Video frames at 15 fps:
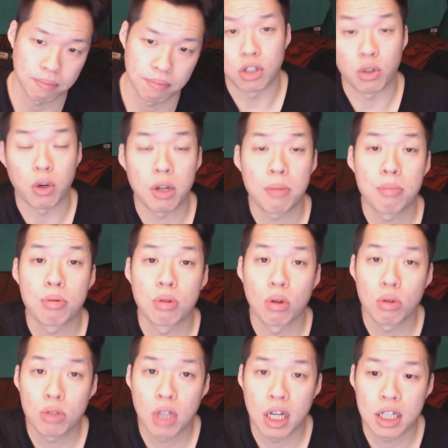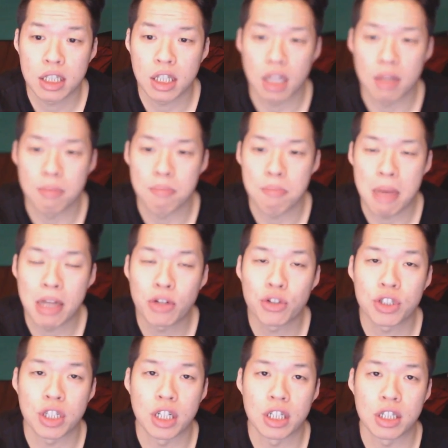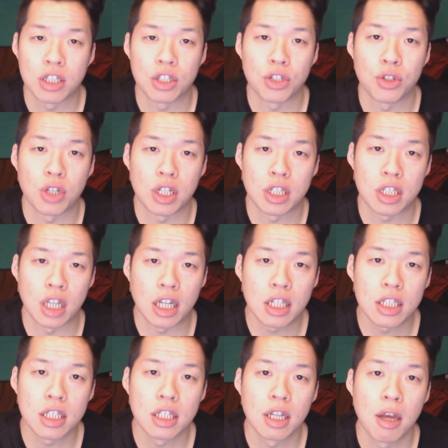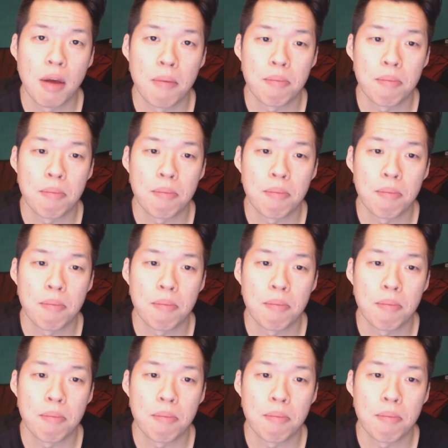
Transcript: There's already protest in major cities in the United States